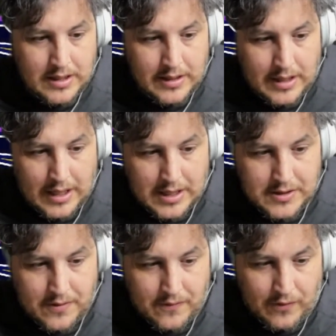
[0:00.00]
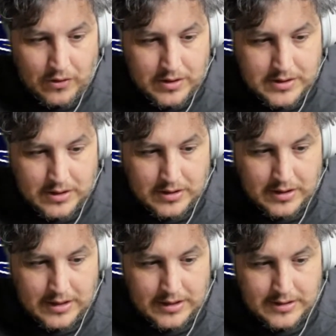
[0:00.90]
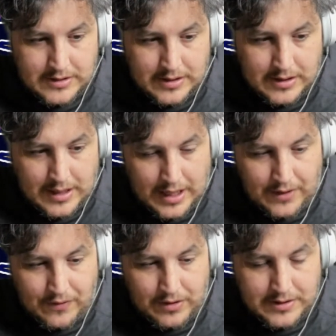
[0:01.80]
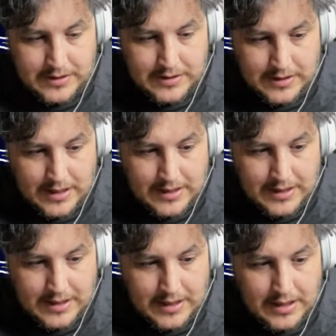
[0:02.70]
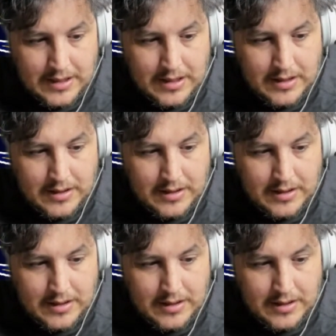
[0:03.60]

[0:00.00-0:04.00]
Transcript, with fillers: Catch focus on is catch focus is lacking.